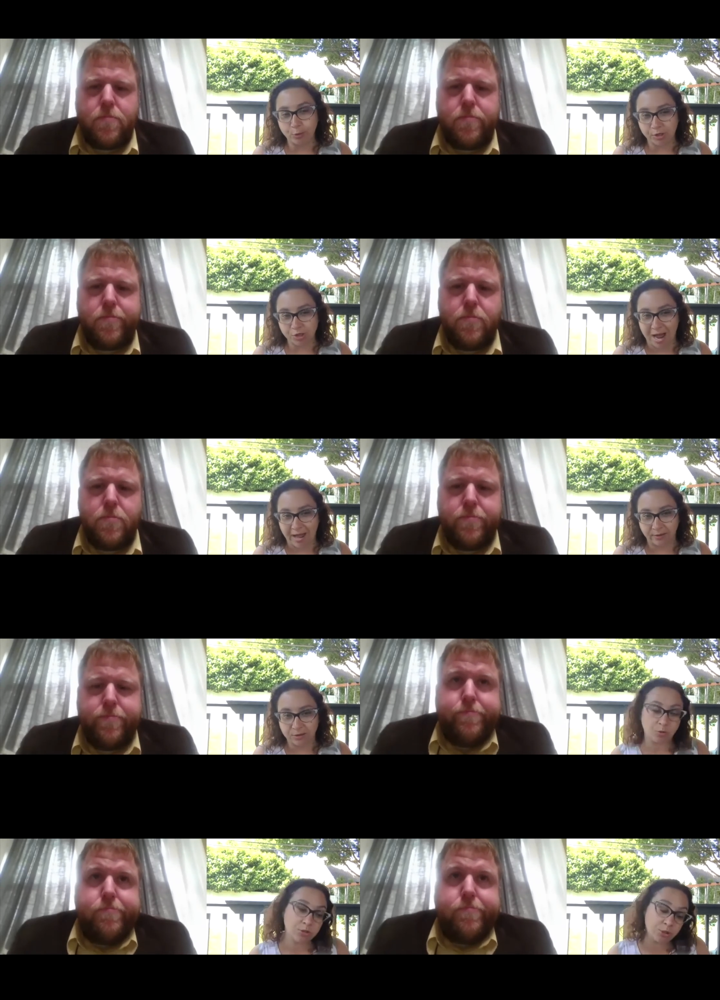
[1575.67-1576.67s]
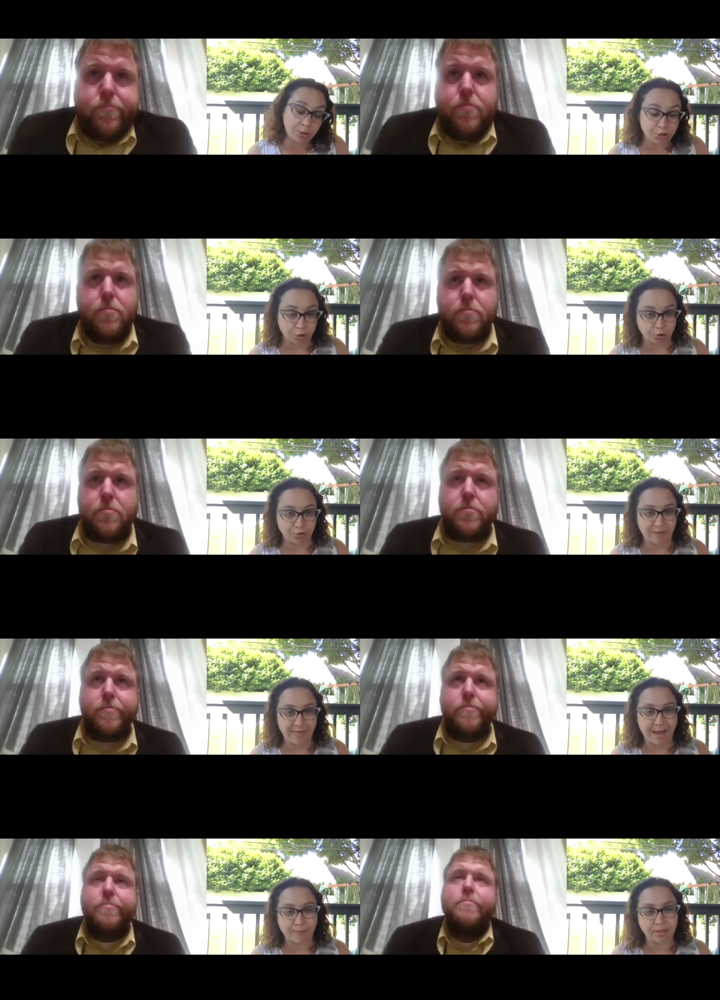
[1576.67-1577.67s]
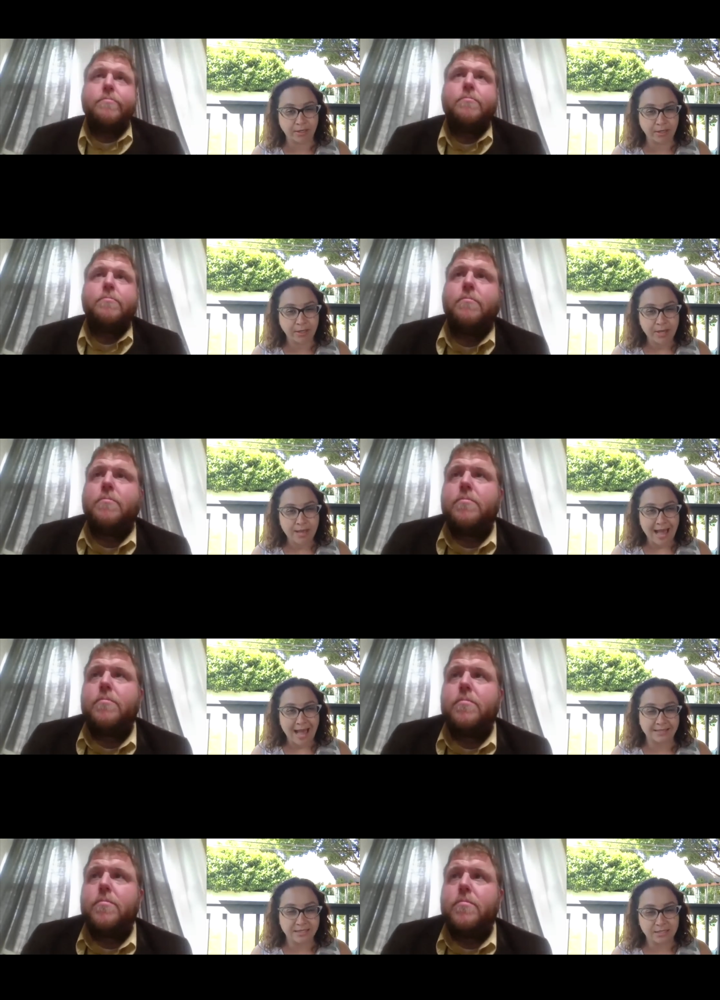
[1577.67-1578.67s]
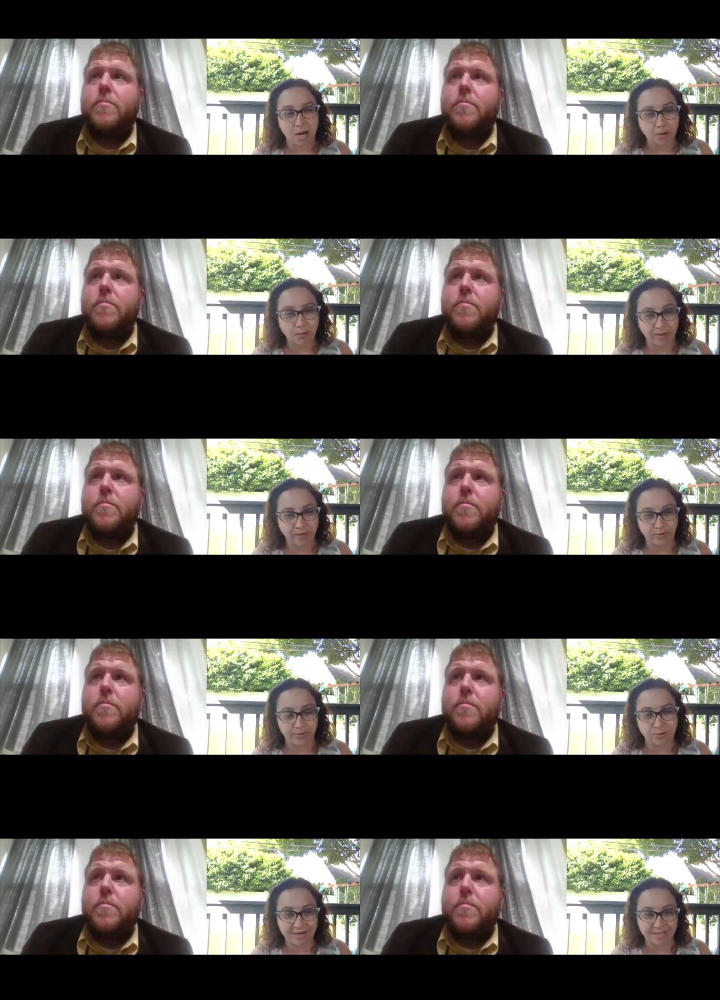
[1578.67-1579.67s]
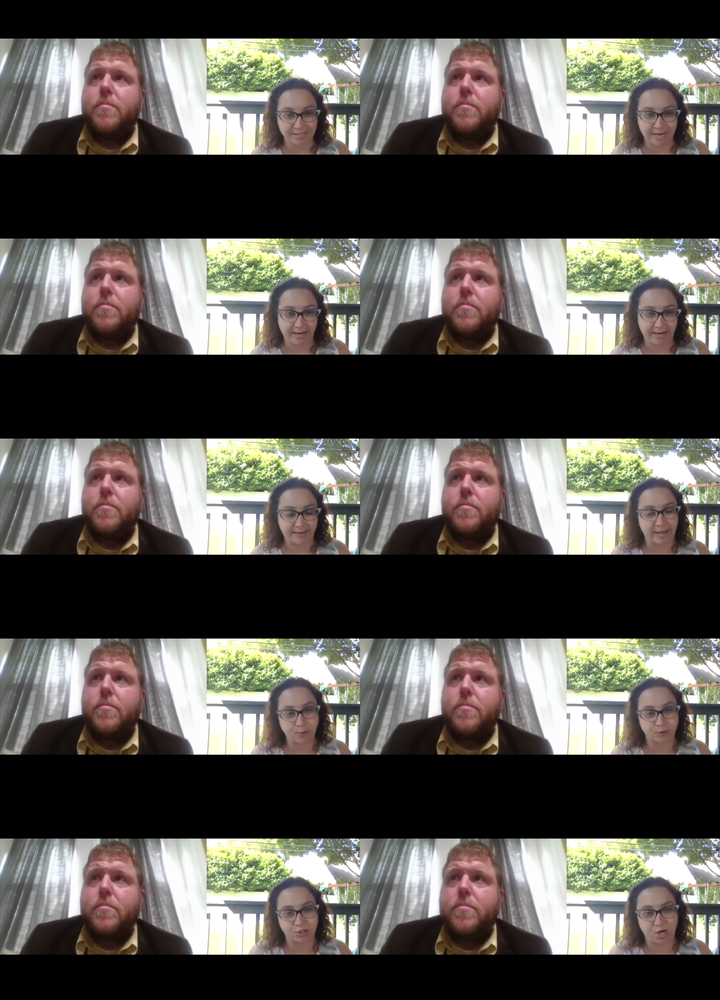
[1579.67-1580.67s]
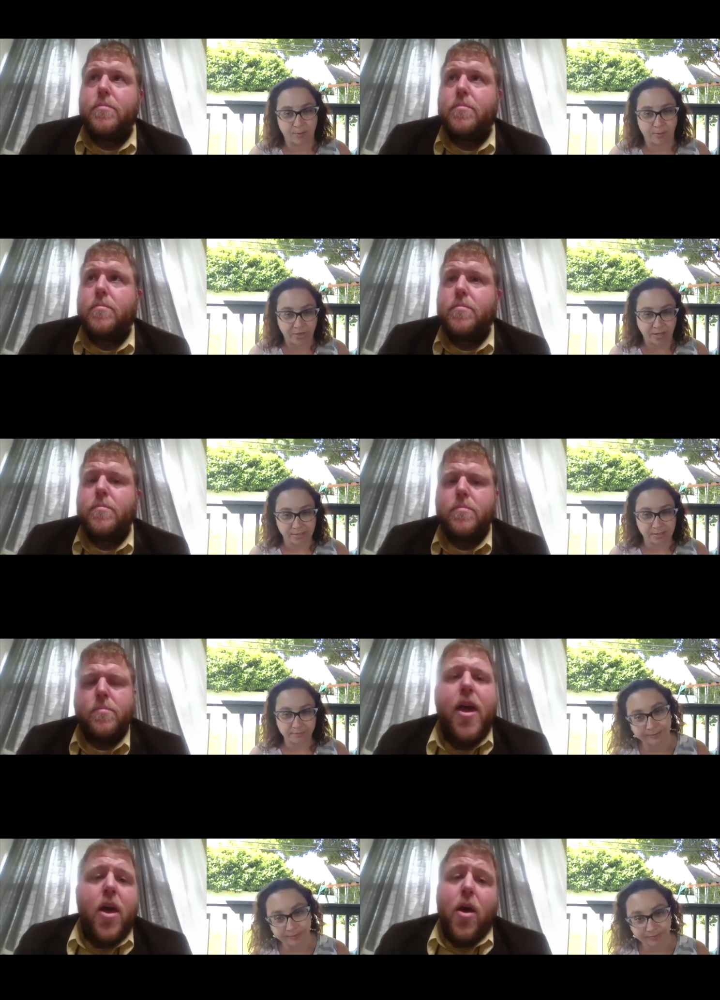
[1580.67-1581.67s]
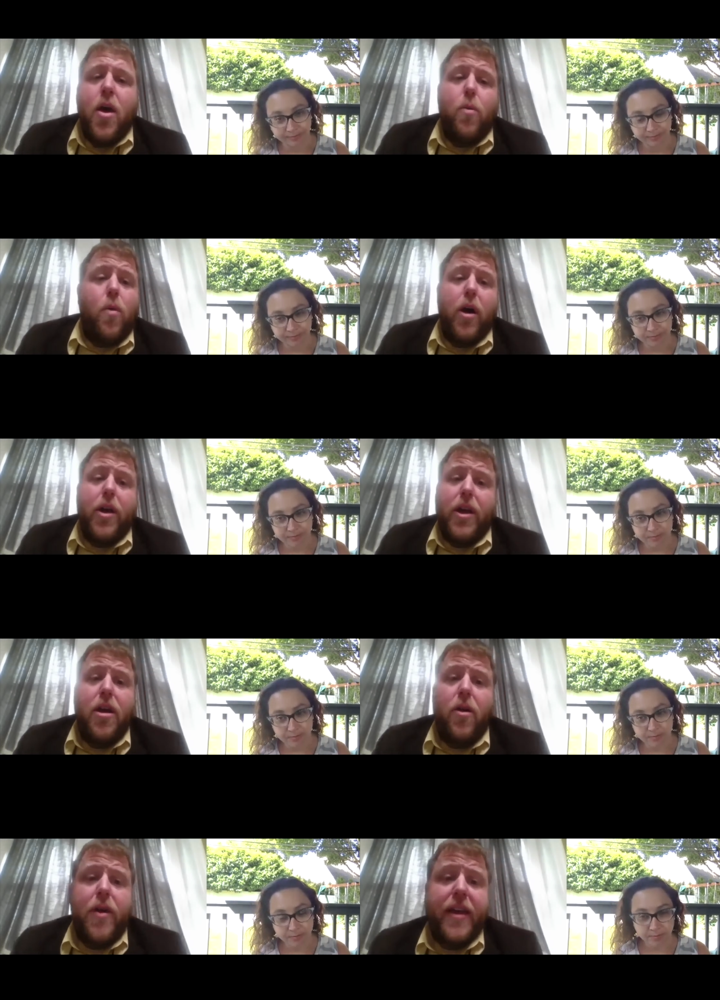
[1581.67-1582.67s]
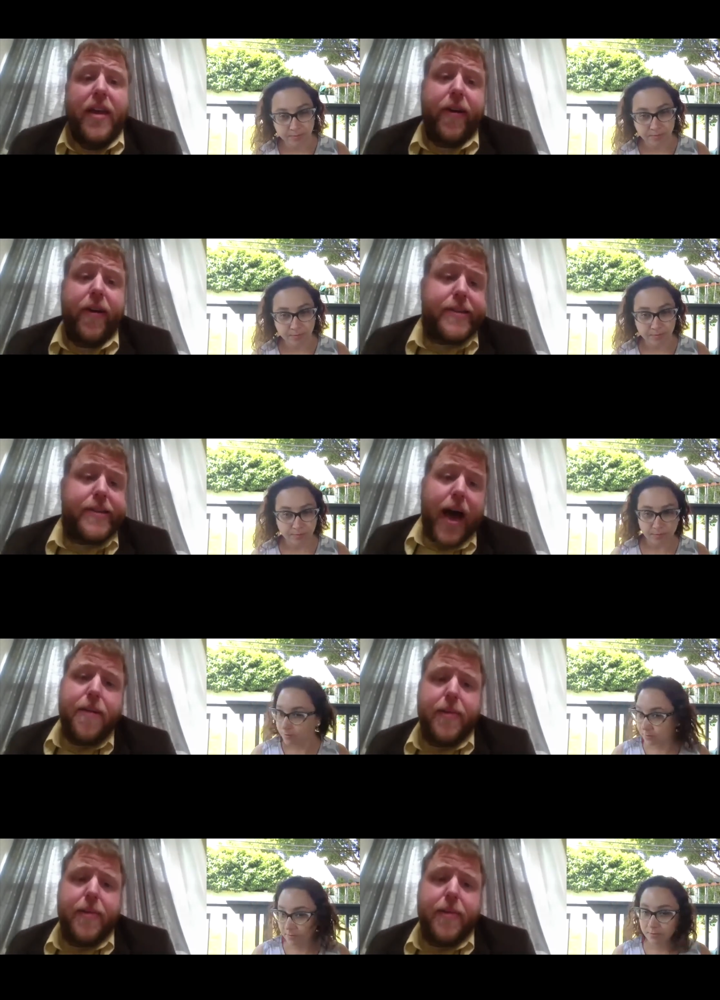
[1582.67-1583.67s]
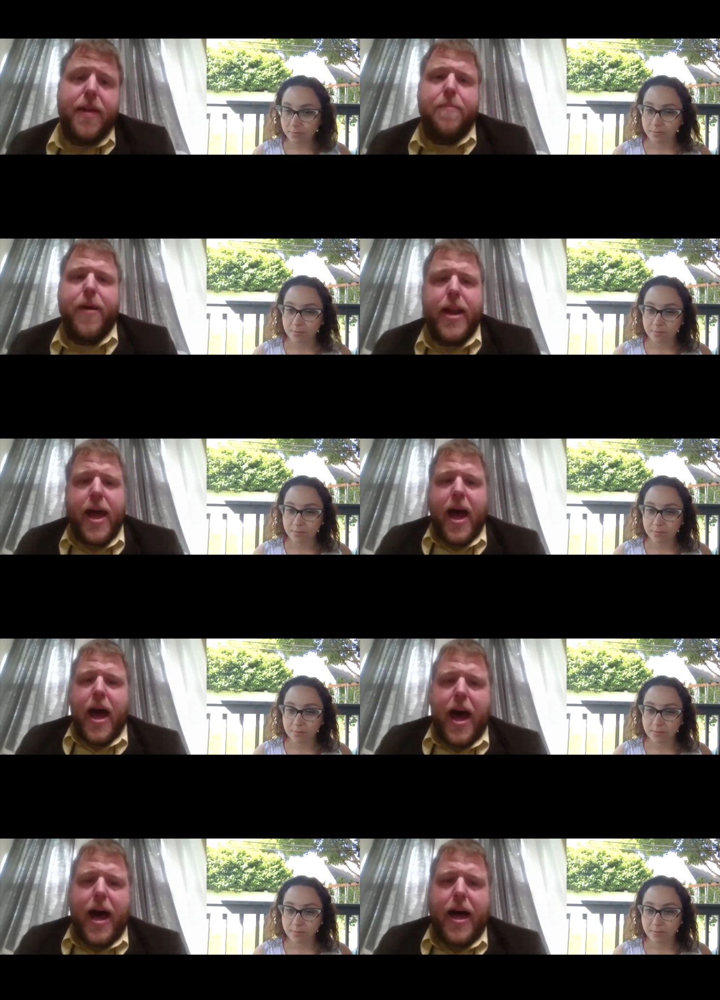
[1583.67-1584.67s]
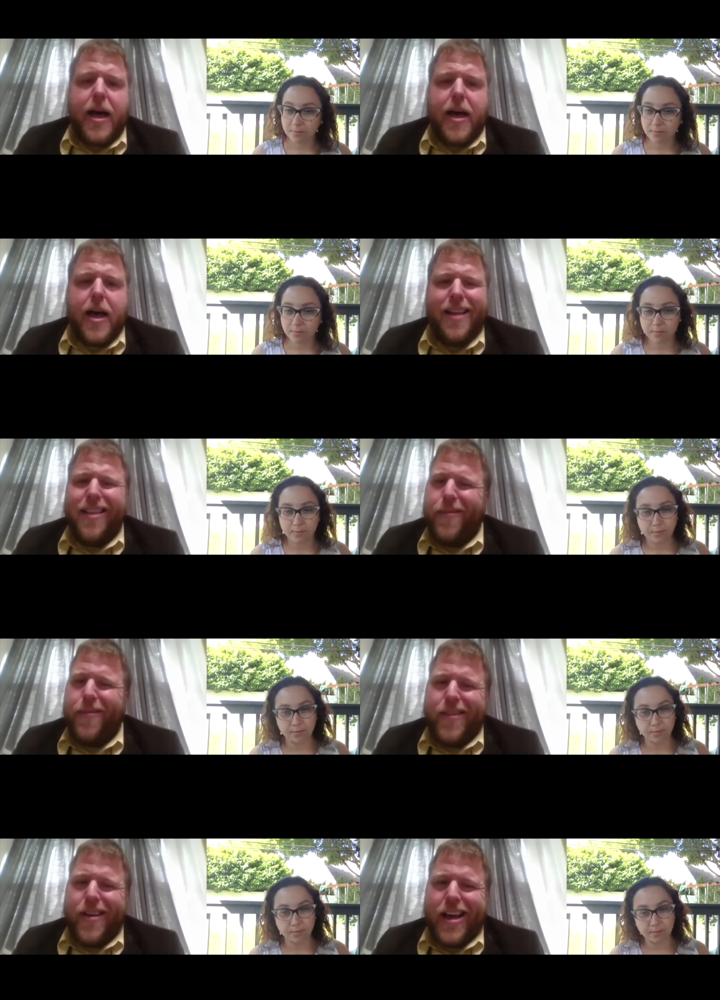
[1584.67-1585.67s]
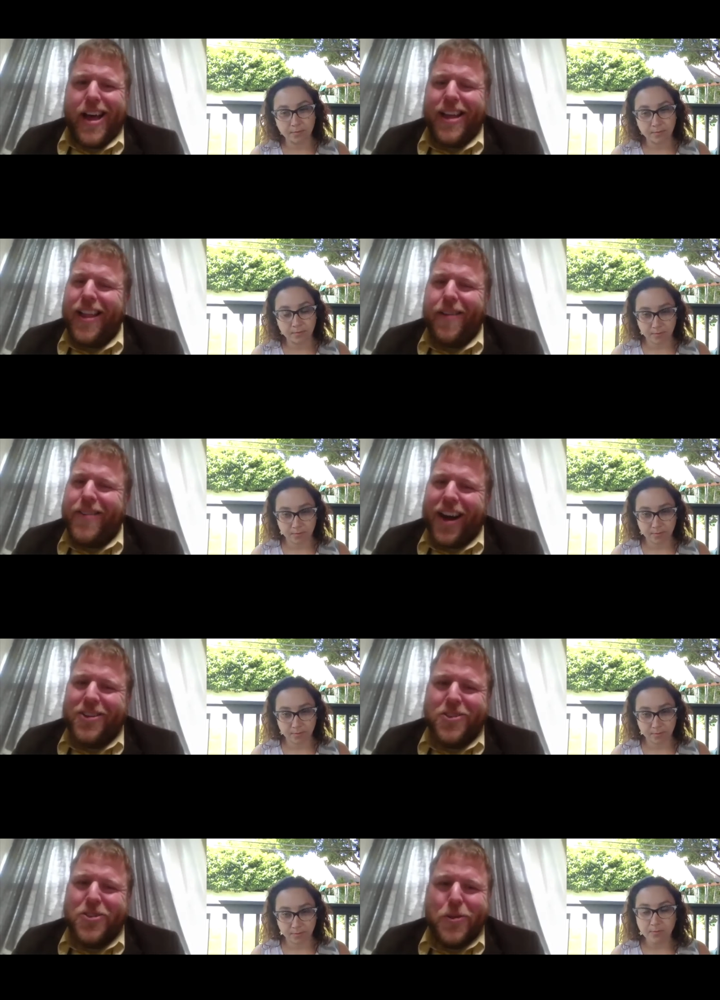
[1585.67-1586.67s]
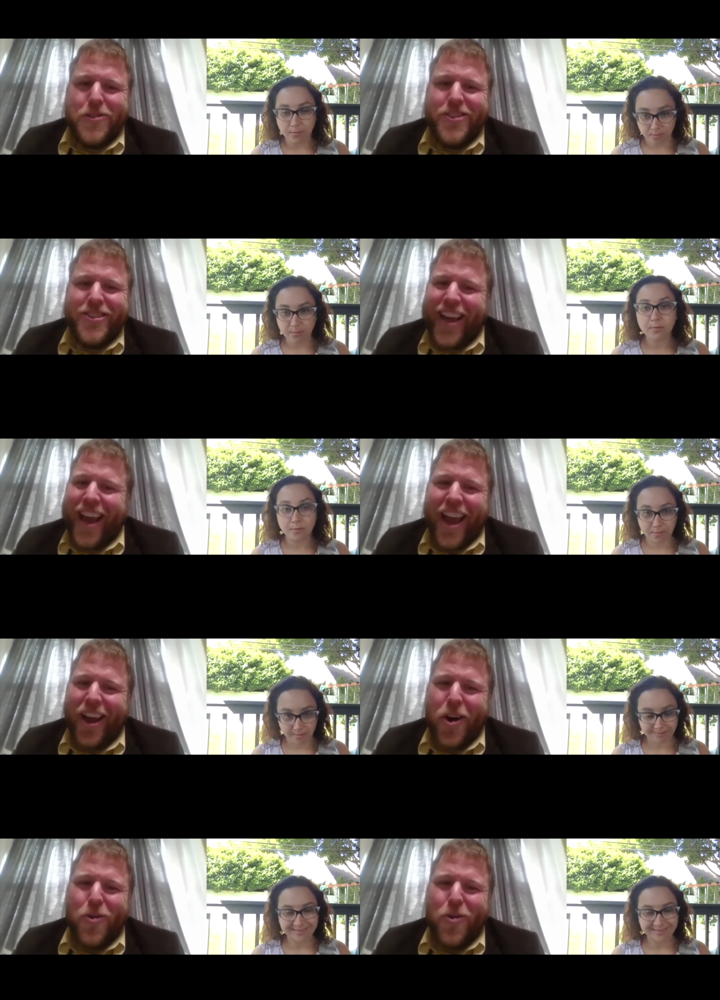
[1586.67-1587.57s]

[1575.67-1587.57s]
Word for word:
Speaker 1: were a child or to your children that really has stuck with you, that's resonated, that you could share with us?
Speaker 2: Well, you know, I think it's very timely, but uh, I love I love Dr. Seuss. You can't go wrong